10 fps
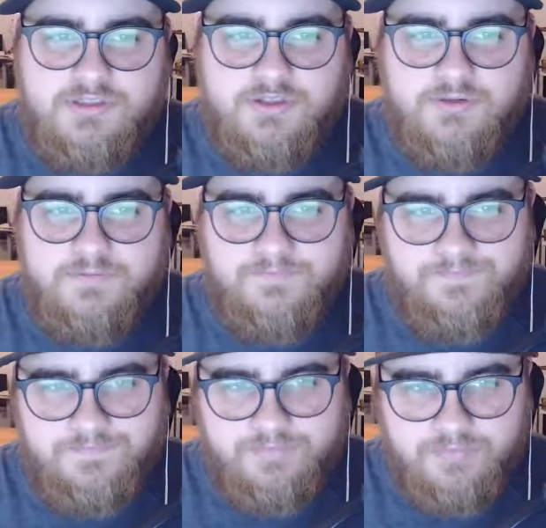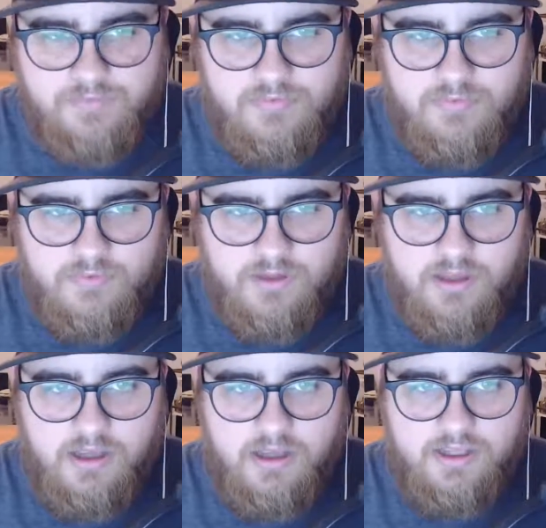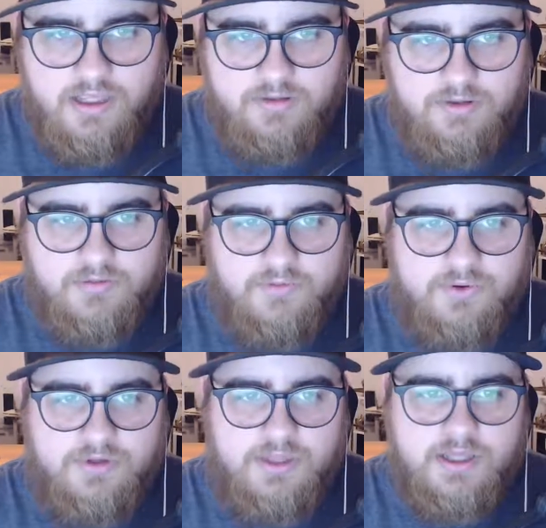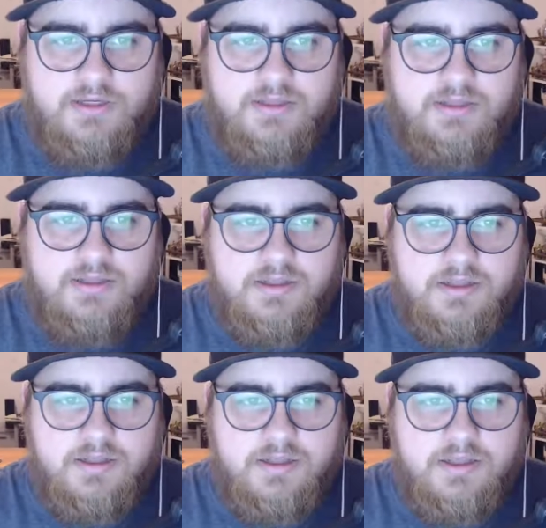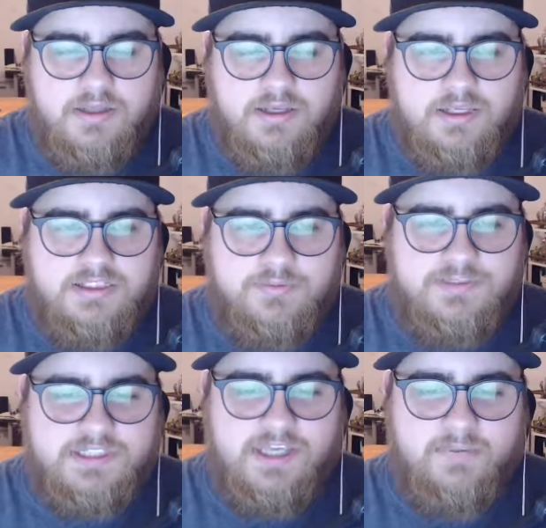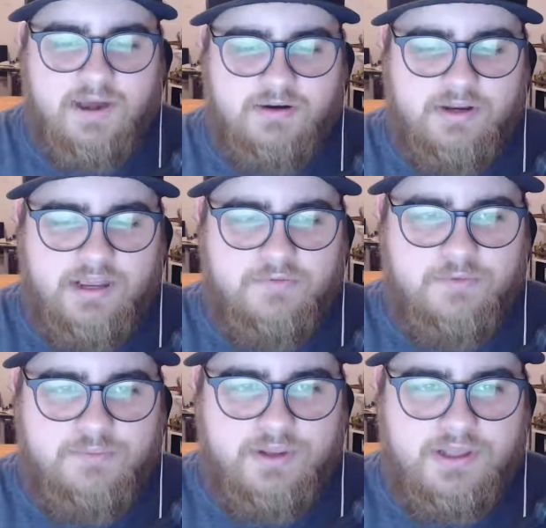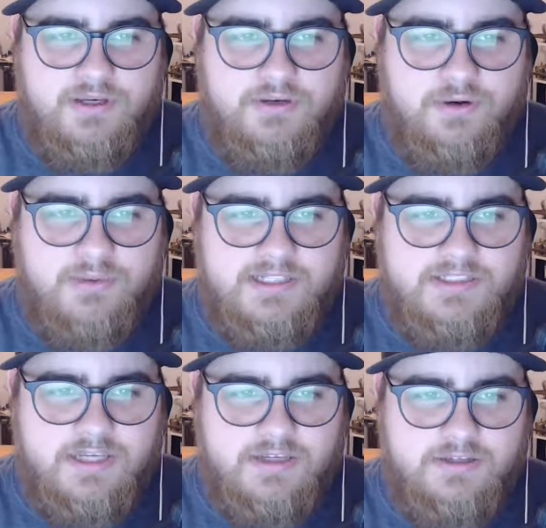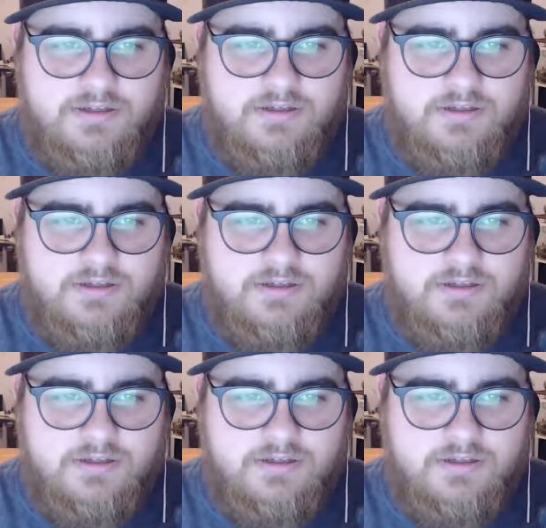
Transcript: So, yeah, looking forward to that. Next up is a game. I don't know. Have you played No Man's Sky?